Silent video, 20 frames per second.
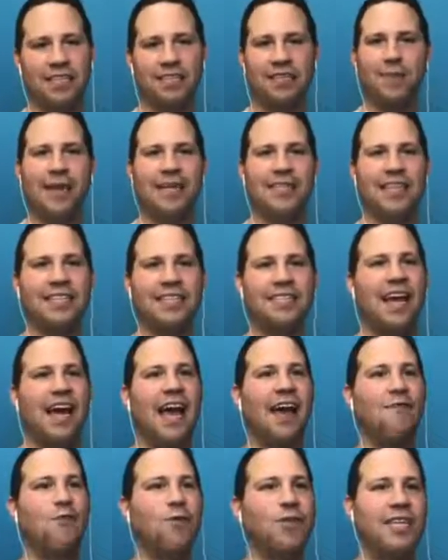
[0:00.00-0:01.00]
makes sense.
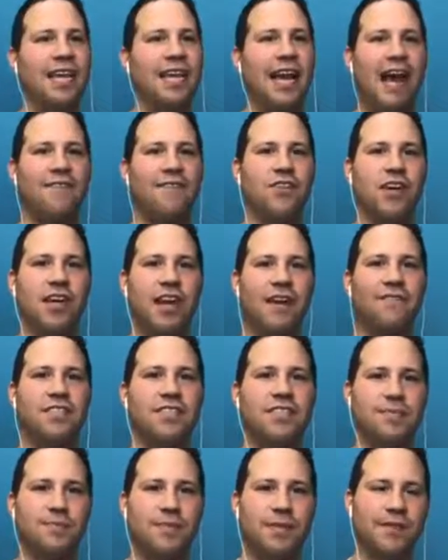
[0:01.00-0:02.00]
Everyone's you're gonna have
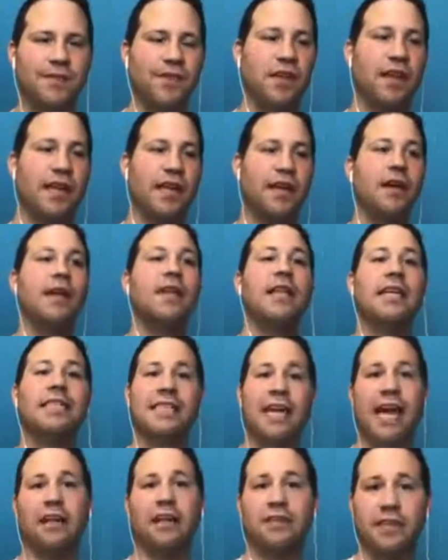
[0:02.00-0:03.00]
a specific, like, let's
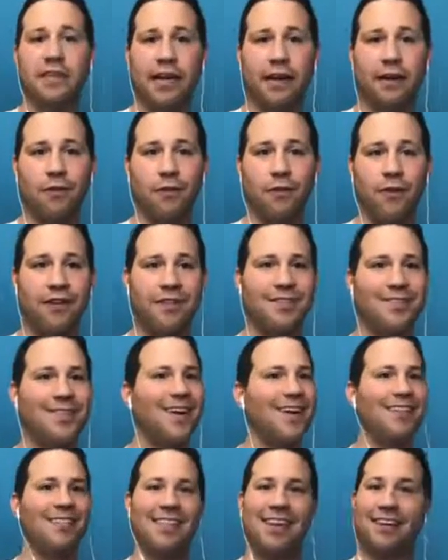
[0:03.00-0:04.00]
say elder care lawyers.
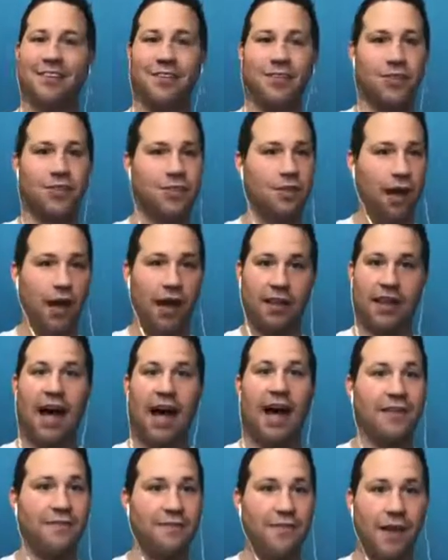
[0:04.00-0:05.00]
There's a
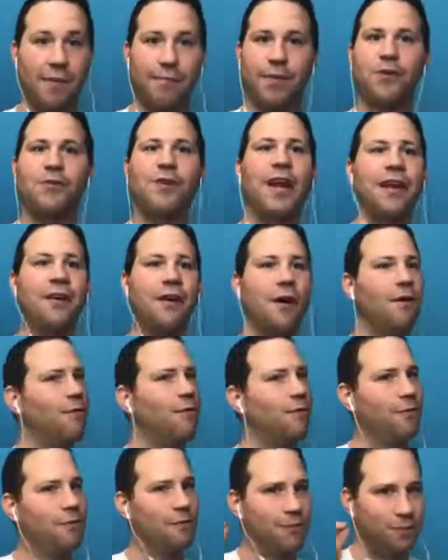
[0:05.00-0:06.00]
lot of them, but you got to
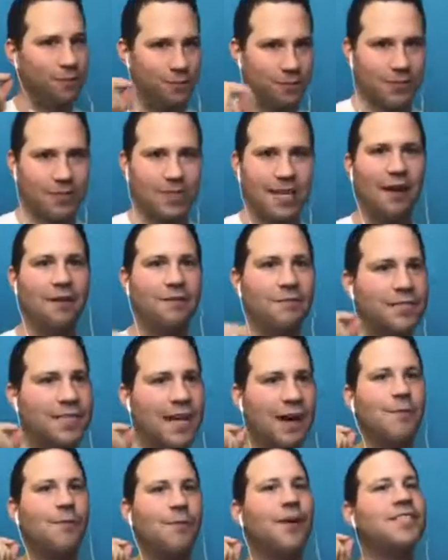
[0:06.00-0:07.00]
know.
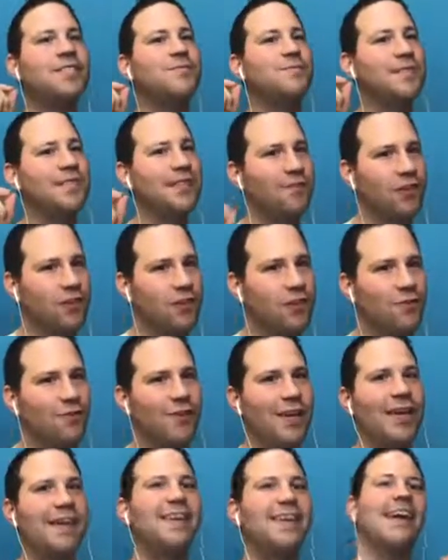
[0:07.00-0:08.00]
Tell me what specifically you
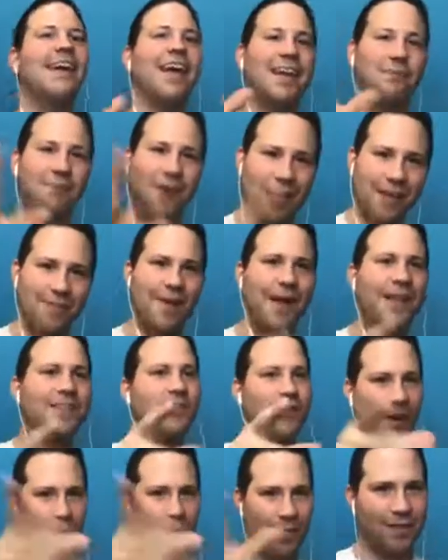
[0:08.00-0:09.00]
need, and I can recommend.
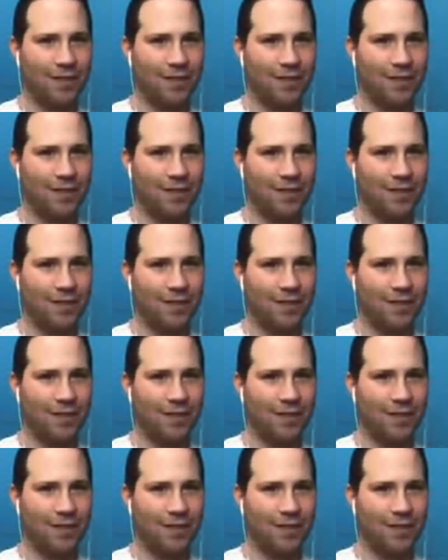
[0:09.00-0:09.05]
So I'm with you.